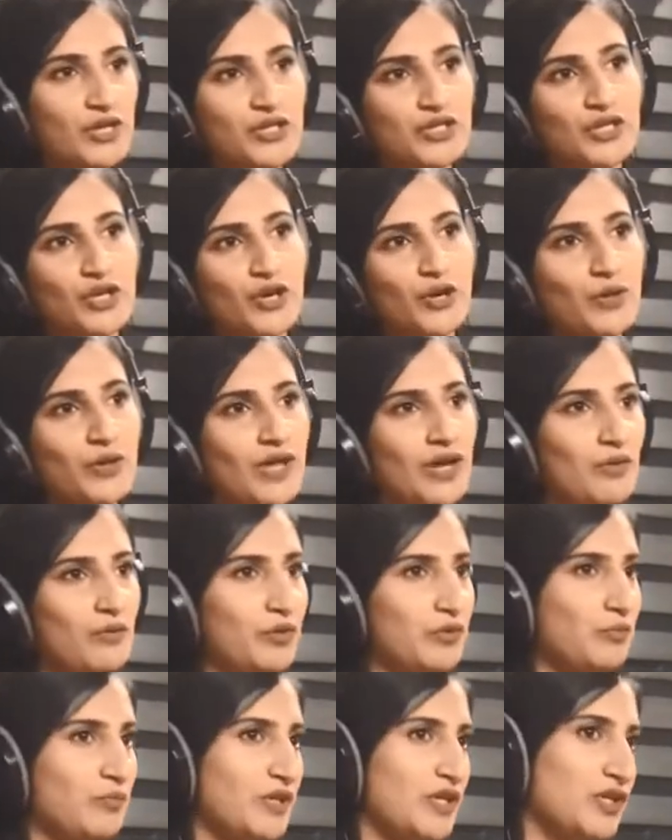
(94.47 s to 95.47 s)
So that
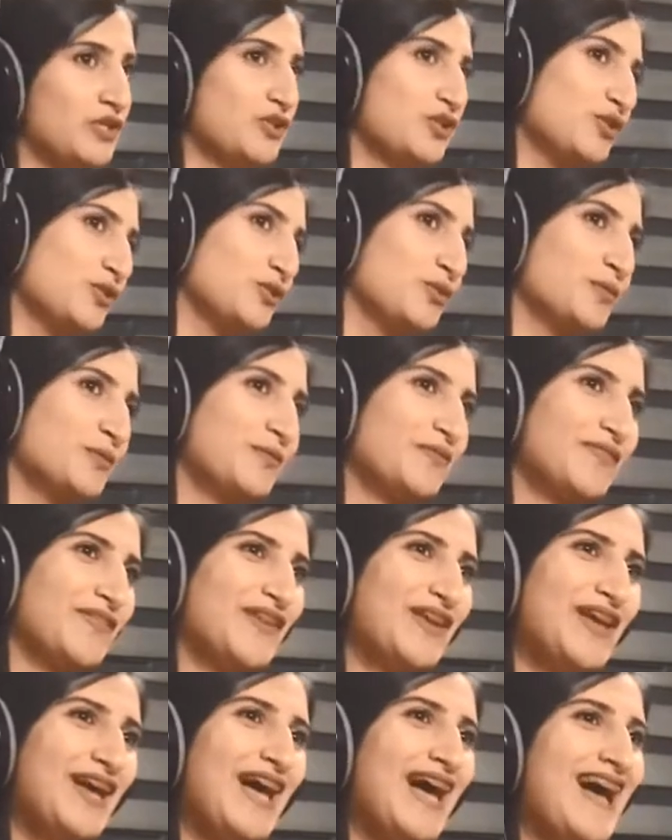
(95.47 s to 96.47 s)
would be two.
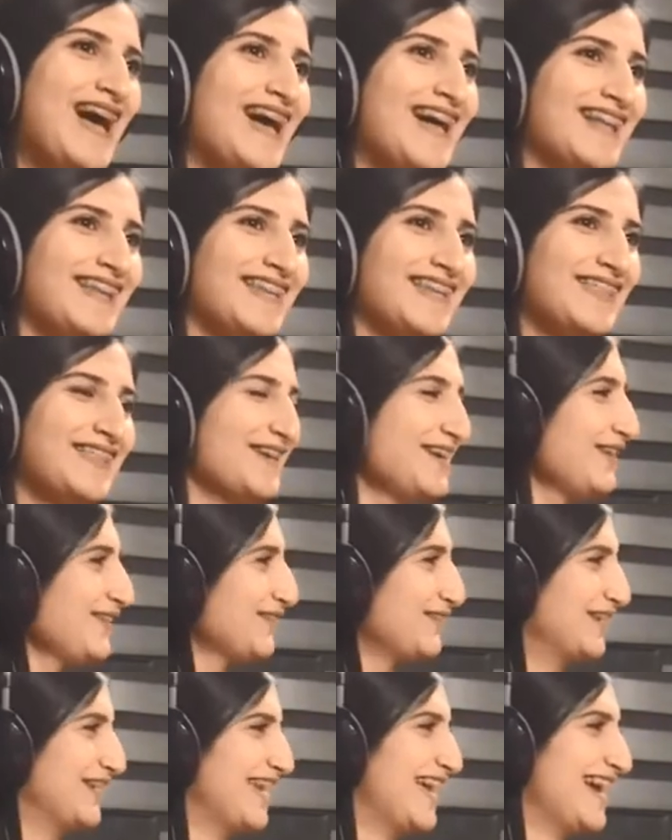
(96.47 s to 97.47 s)
And the
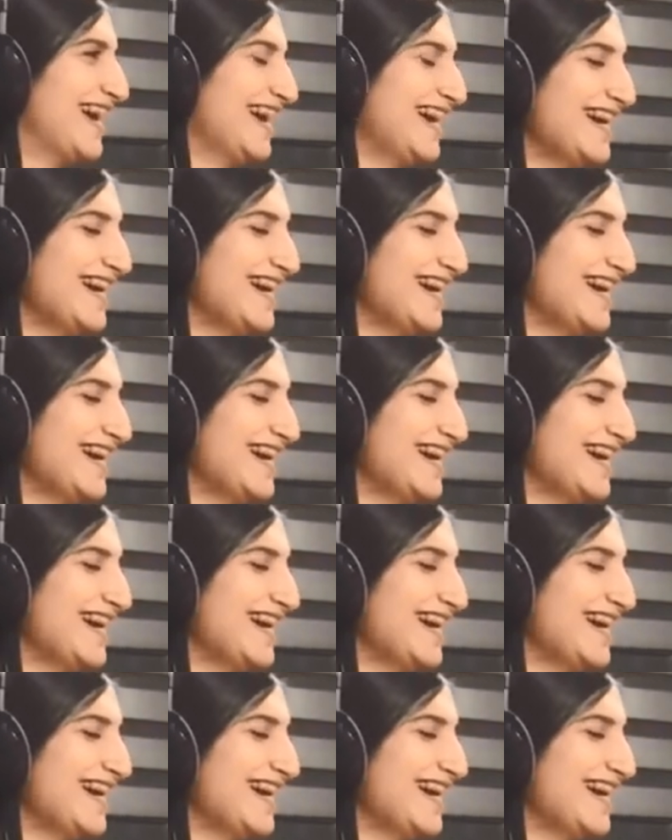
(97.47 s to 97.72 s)
third one,